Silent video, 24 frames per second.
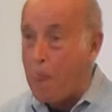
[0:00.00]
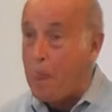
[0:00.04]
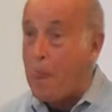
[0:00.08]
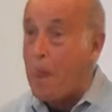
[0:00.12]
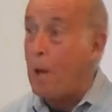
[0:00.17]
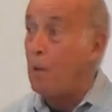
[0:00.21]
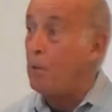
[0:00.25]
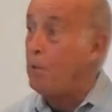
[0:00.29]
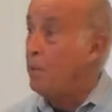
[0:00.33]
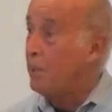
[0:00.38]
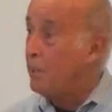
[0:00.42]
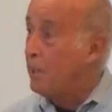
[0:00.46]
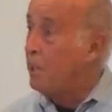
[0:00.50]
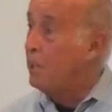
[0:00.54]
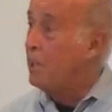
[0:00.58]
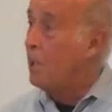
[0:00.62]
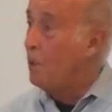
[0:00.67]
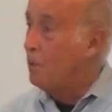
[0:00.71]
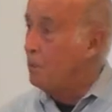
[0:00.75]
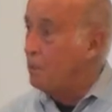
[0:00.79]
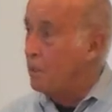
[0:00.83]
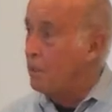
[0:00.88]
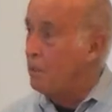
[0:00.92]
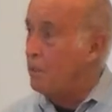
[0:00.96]
Now, you can
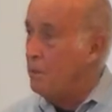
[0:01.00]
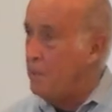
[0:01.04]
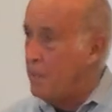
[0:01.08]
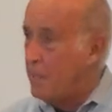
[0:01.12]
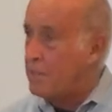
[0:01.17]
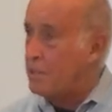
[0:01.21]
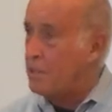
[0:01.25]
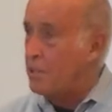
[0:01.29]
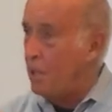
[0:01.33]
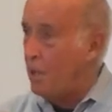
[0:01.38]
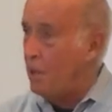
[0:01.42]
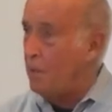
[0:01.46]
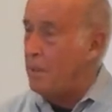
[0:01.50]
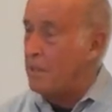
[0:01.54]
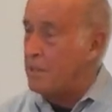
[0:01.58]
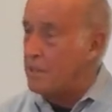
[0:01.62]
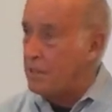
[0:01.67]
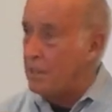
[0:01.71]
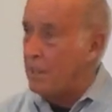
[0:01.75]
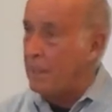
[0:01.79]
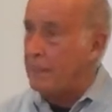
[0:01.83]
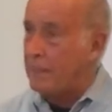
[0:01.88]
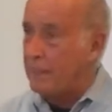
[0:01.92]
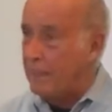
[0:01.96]
go a little nuts up and
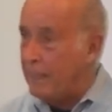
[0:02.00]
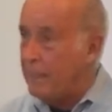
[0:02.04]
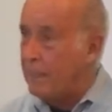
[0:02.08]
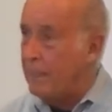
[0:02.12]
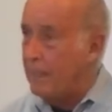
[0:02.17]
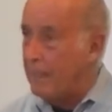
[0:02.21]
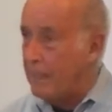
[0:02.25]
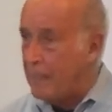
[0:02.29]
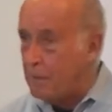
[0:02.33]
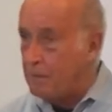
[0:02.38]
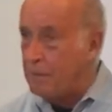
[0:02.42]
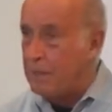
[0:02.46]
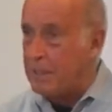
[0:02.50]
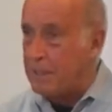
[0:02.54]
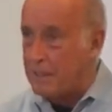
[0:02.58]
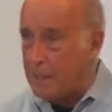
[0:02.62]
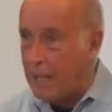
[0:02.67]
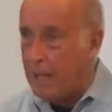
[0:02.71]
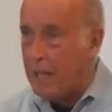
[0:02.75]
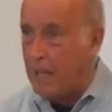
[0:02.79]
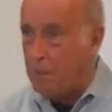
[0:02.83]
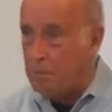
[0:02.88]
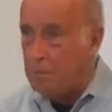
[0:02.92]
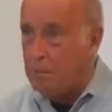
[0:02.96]
start thinking every
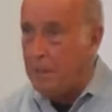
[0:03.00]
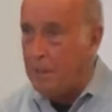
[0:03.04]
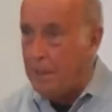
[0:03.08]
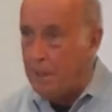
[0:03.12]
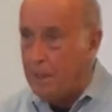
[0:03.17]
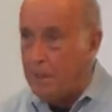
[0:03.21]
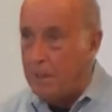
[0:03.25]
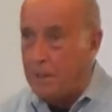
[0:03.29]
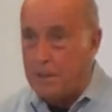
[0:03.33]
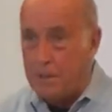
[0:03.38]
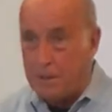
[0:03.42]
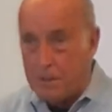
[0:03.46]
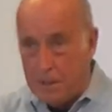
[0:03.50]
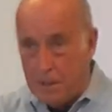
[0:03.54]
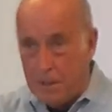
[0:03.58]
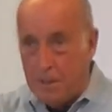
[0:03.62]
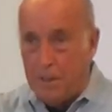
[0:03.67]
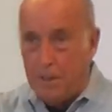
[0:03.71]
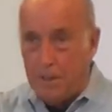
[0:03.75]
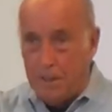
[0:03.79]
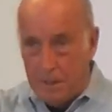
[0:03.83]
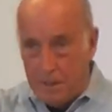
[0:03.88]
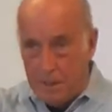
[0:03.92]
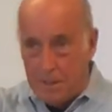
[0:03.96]
time you
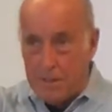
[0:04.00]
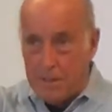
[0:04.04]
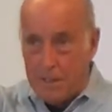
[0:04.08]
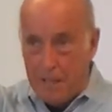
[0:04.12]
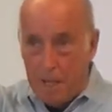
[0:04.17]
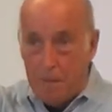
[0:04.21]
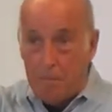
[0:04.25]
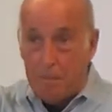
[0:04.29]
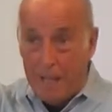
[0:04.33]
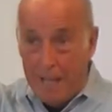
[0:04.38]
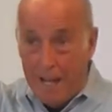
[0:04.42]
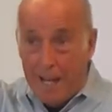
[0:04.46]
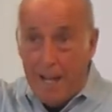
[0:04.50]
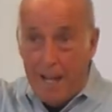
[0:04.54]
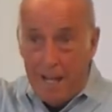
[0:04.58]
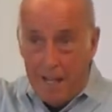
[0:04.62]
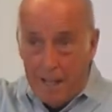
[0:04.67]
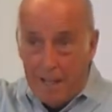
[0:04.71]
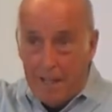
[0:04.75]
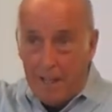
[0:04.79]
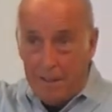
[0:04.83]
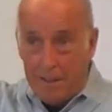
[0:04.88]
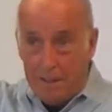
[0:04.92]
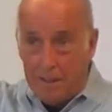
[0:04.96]
see the same
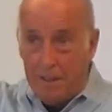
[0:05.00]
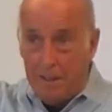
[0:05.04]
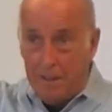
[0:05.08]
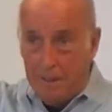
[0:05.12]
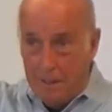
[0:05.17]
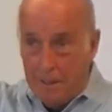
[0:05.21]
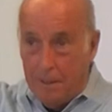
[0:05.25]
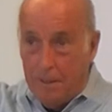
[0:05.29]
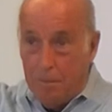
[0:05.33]
ad on the,